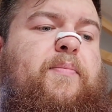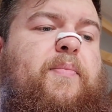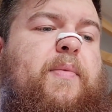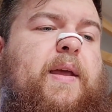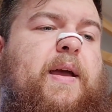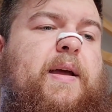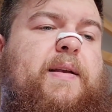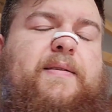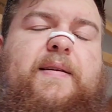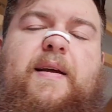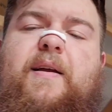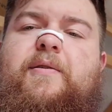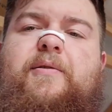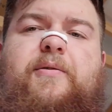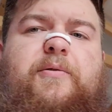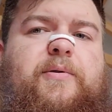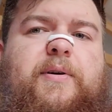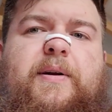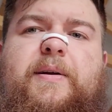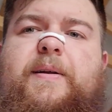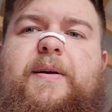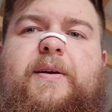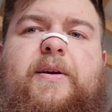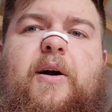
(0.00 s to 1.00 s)
it didn't
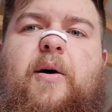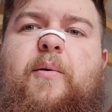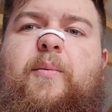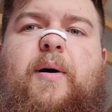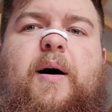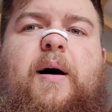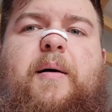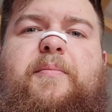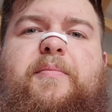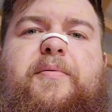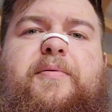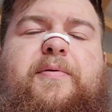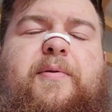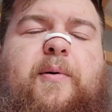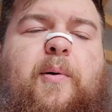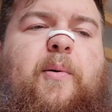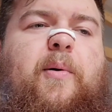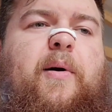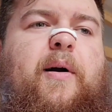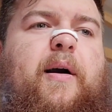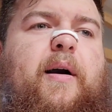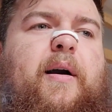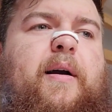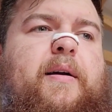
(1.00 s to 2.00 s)
really go up
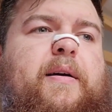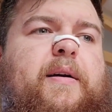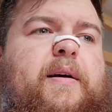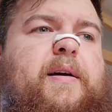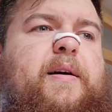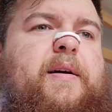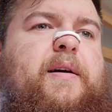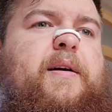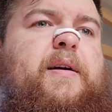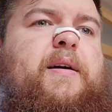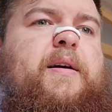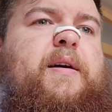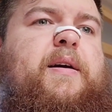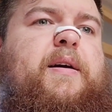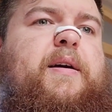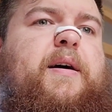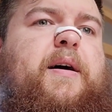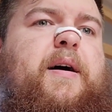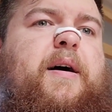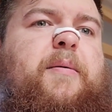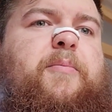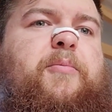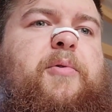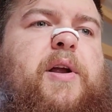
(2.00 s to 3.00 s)
for
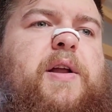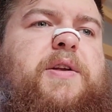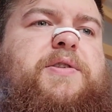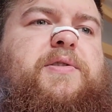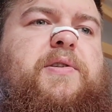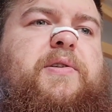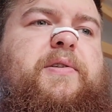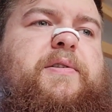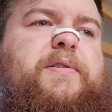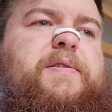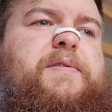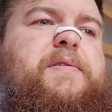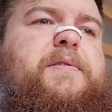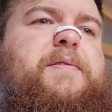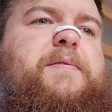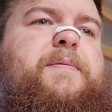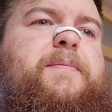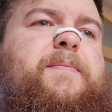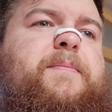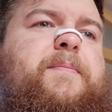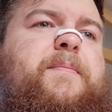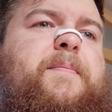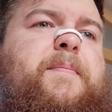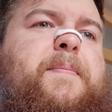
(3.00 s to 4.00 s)
Regionals,
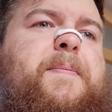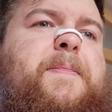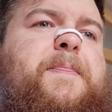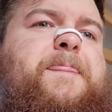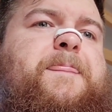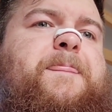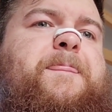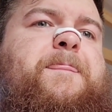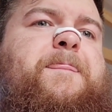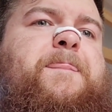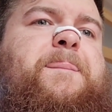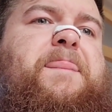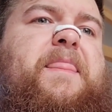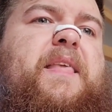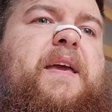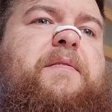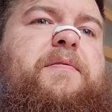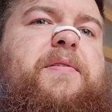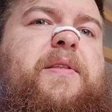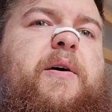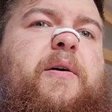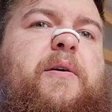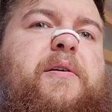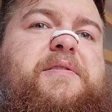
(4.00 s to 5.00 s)

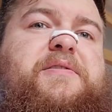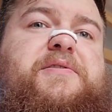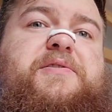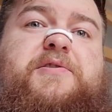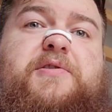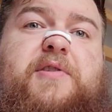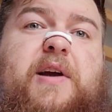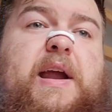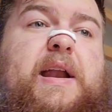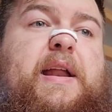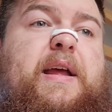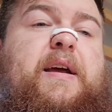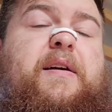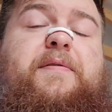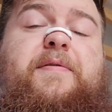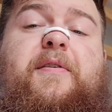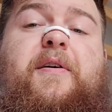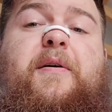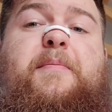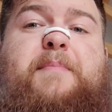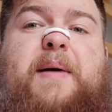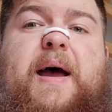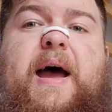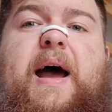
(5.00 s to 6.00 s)
even though I was training it
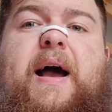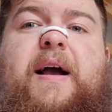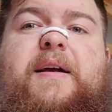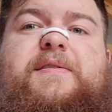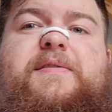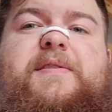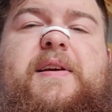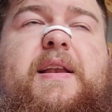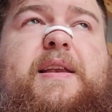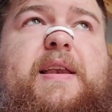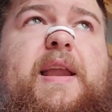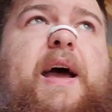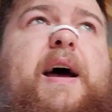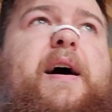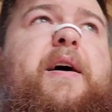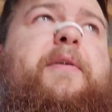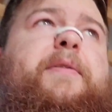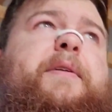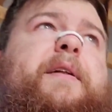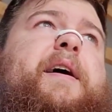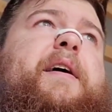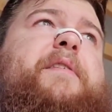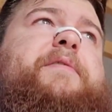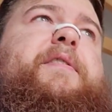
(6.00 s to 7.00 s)
for a max. And now
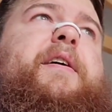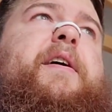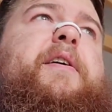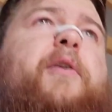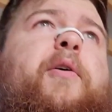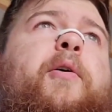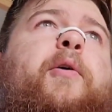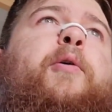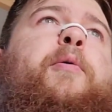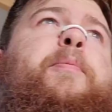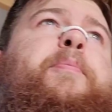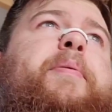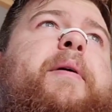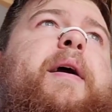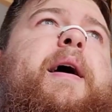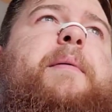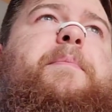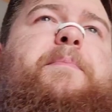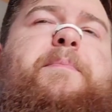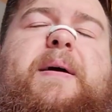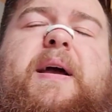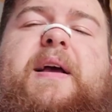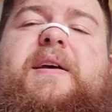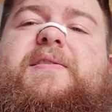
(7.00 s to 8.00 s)
that I've done a whole
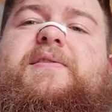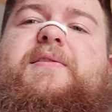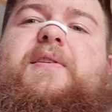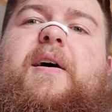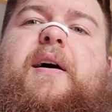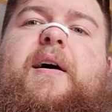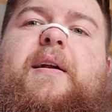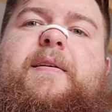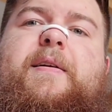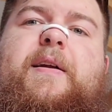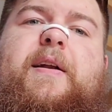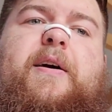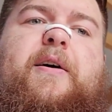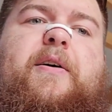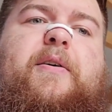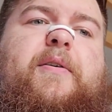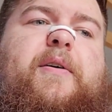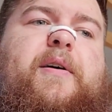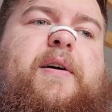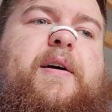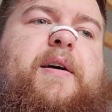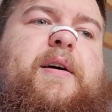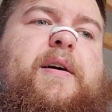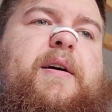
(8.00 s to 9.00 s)
prep based on, you know,
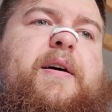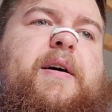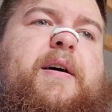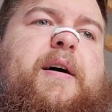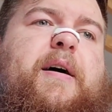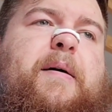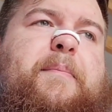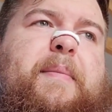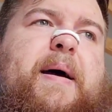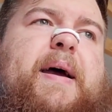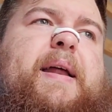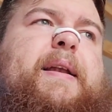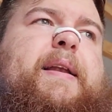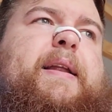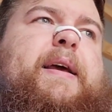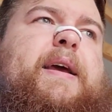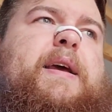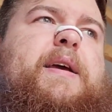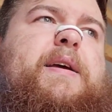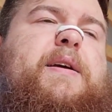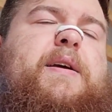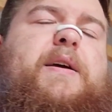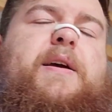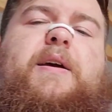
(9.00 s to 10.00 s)
a
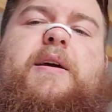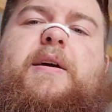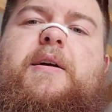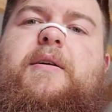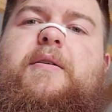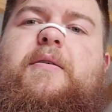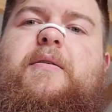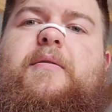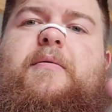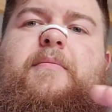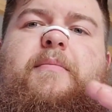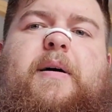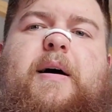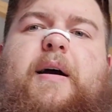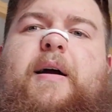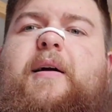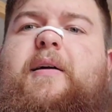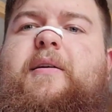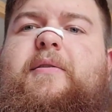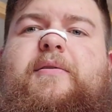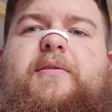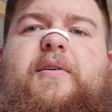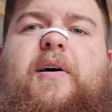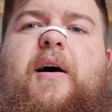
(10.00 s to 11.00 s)
medley,
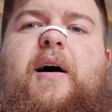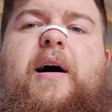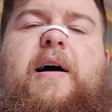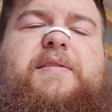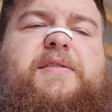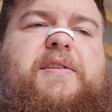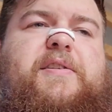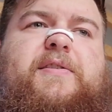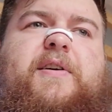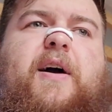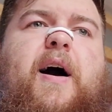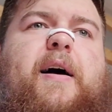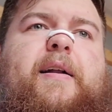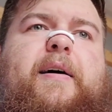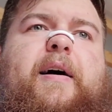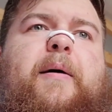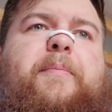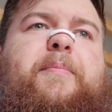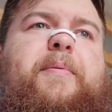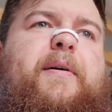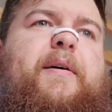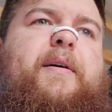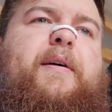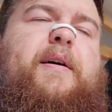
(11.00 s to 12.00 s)
my toss has gone up.